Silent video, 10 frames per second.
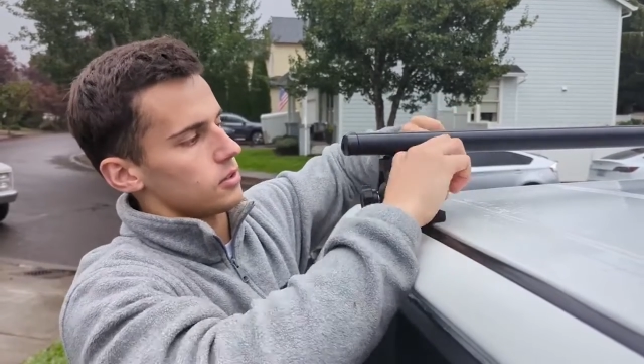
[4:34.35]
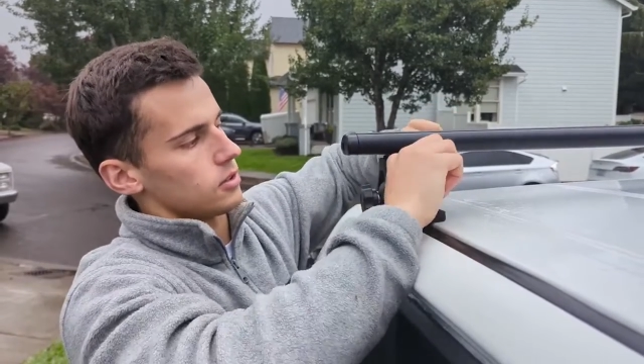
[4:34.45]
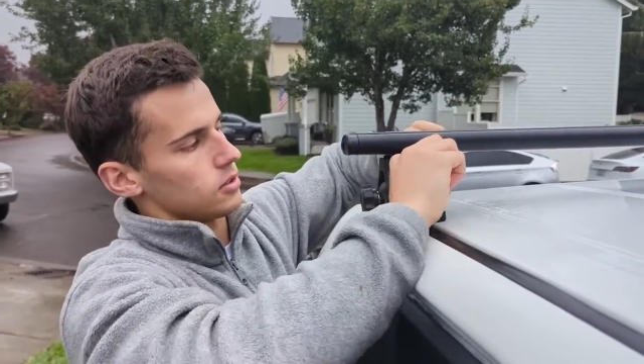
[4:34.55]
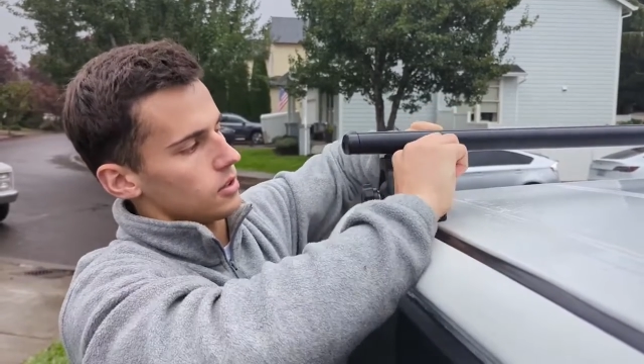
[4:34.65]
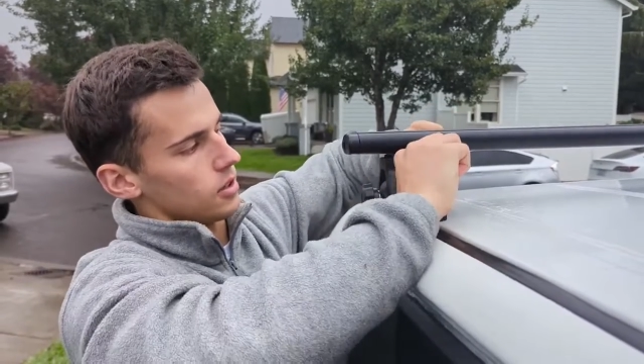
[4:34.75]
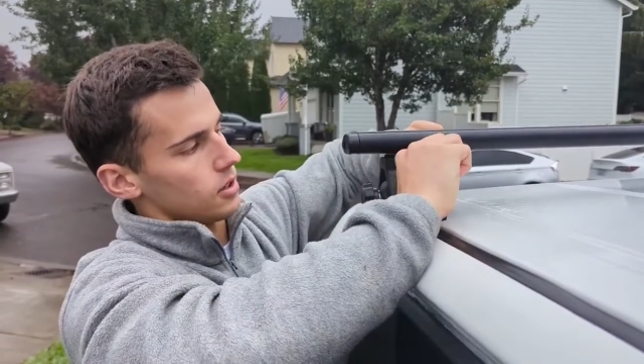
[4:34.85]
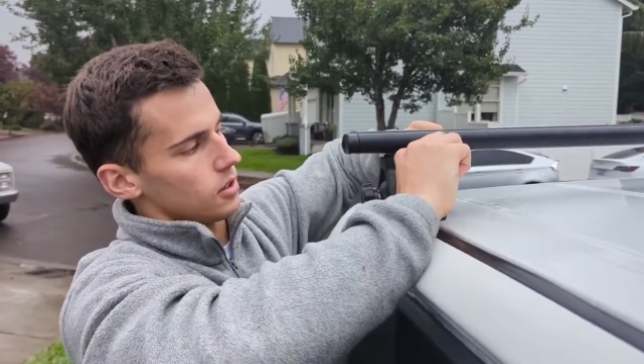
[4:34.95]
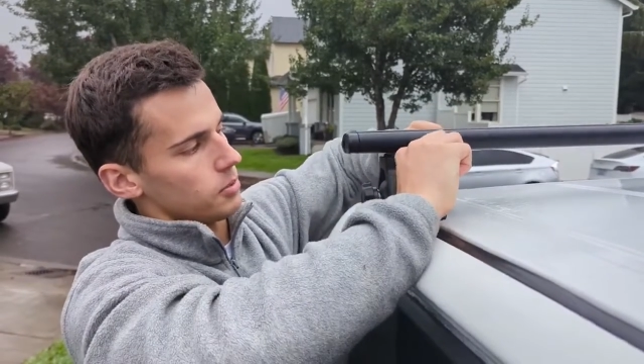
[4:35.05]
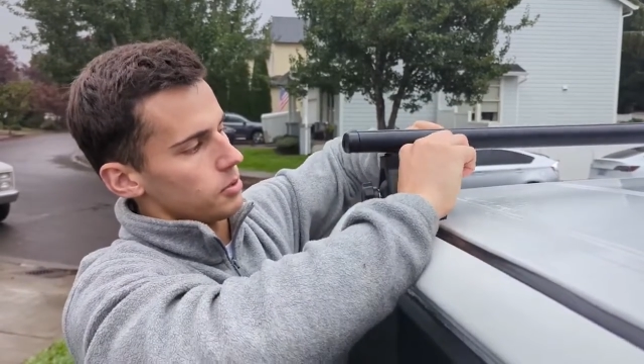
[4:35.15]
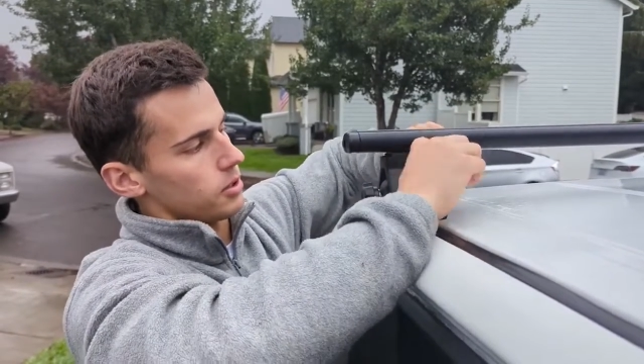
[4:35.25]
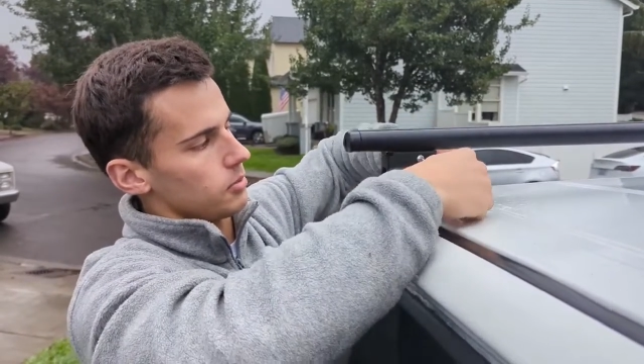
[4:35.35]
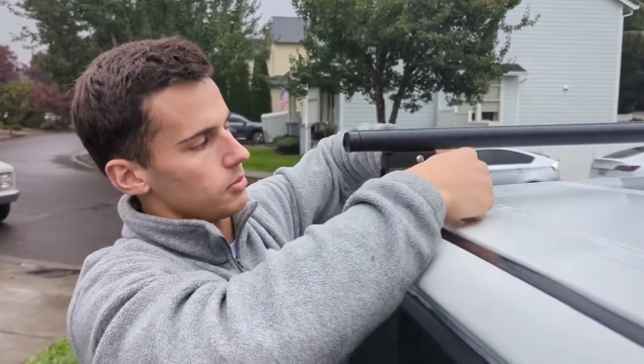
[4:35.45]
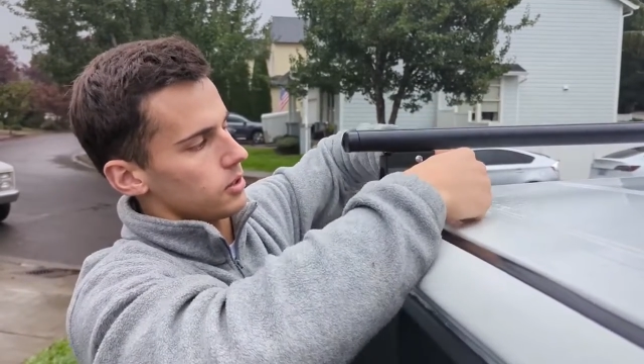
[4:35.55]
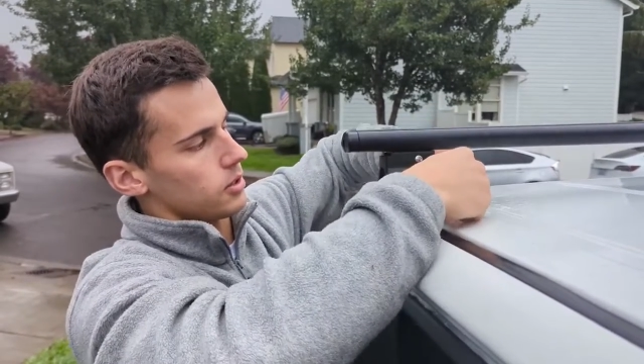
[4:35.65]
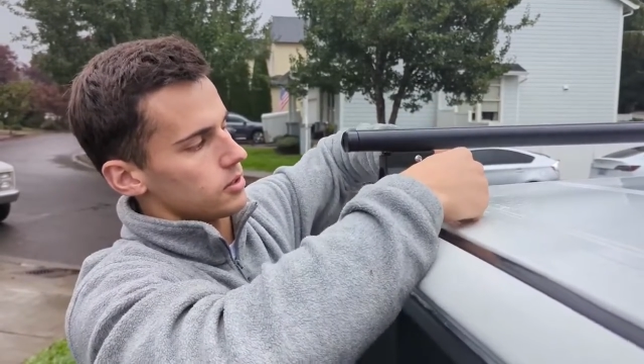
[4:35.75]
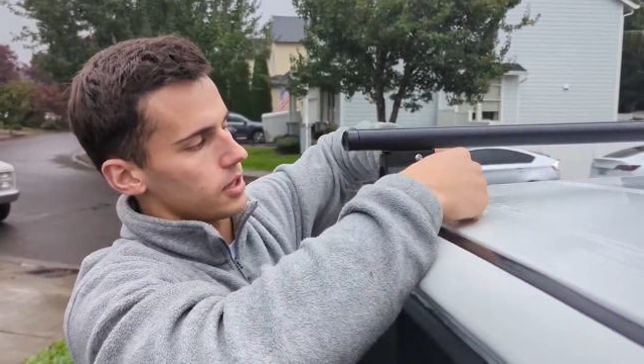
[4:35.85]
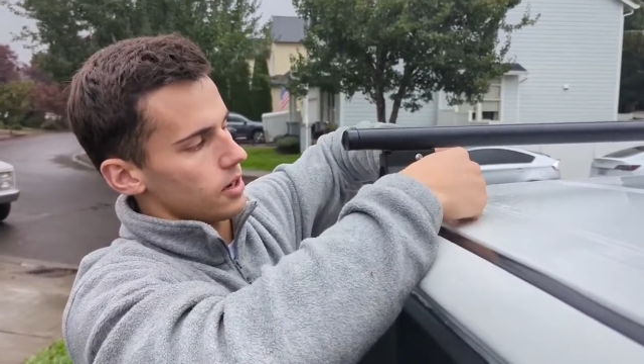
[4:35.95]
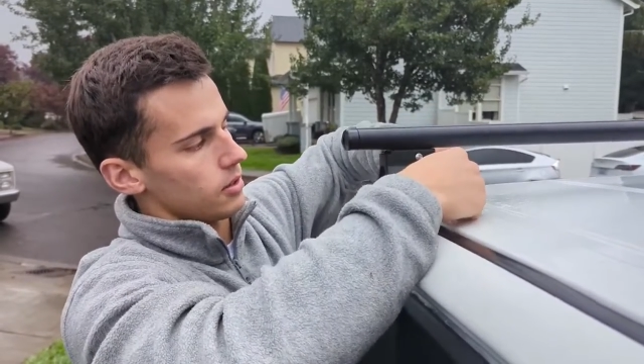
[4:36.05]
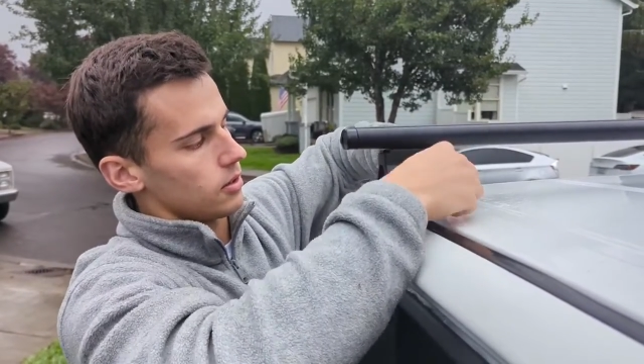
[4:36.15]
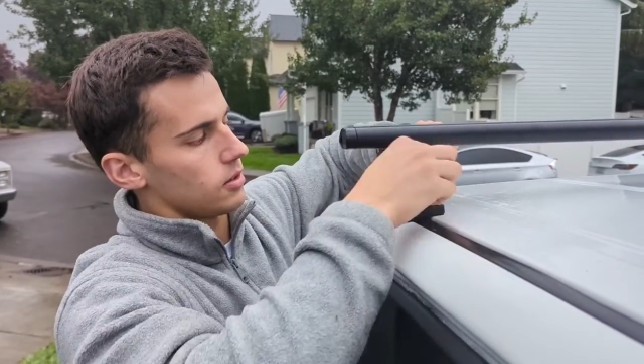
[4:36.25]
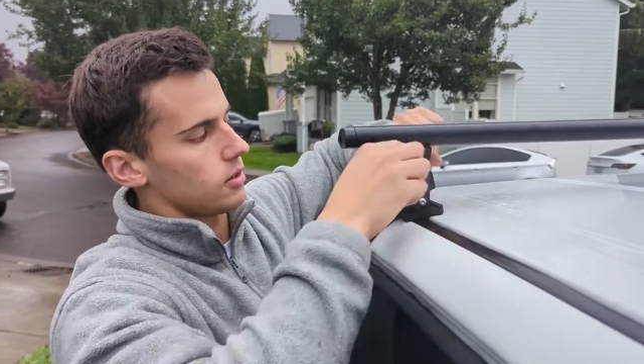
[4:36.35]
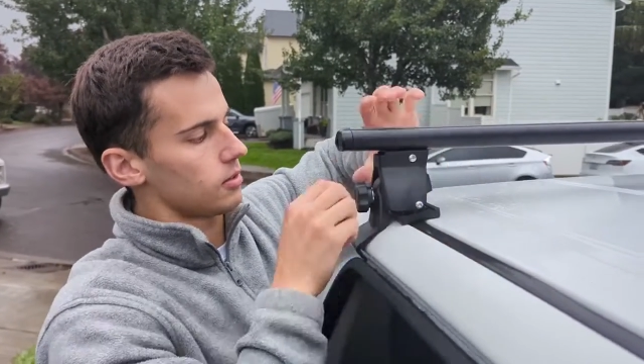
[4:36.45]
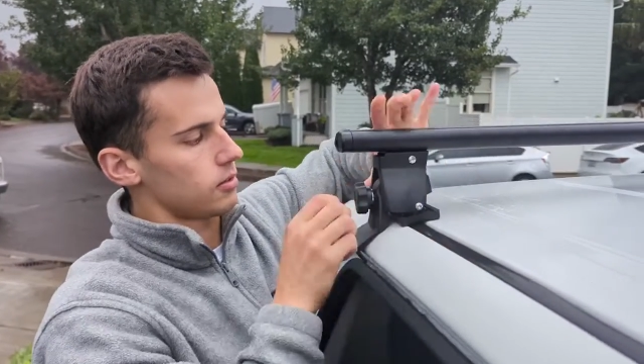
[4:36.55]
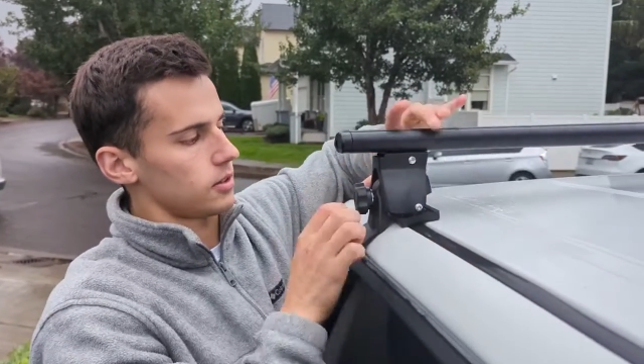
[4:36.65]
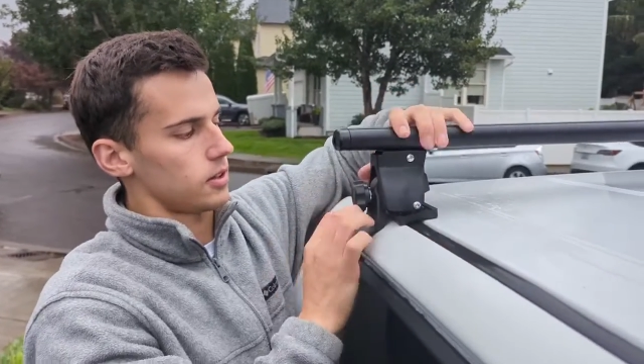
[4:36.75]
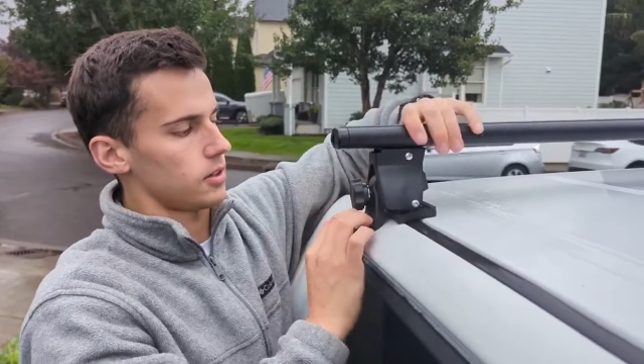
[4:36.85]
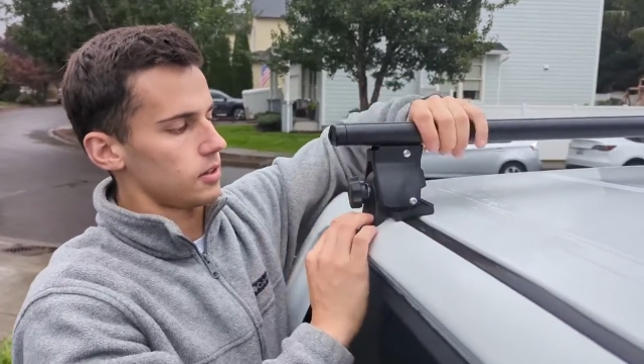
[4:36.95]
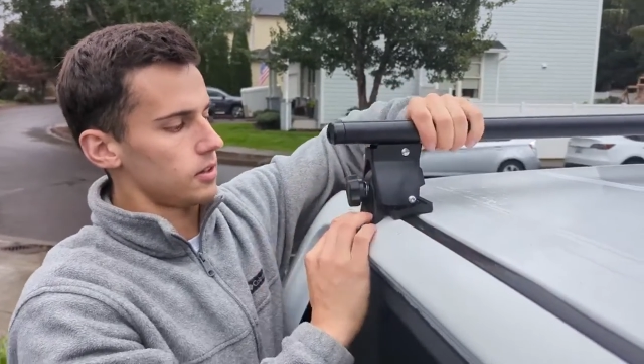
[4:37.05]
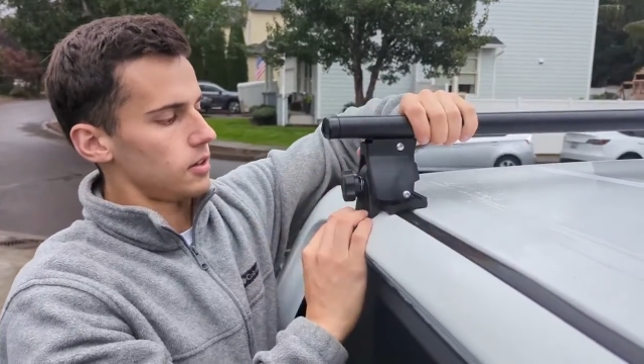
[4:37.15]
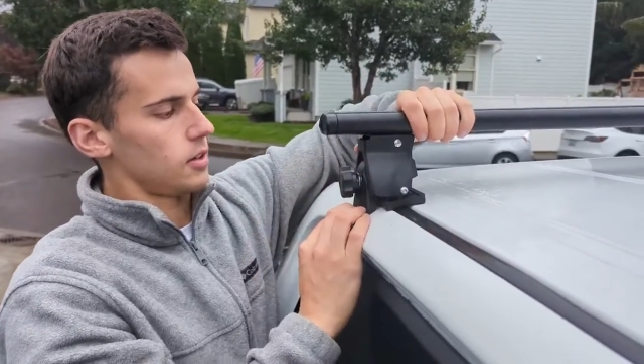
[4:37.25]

so it's not up here but it's down right there,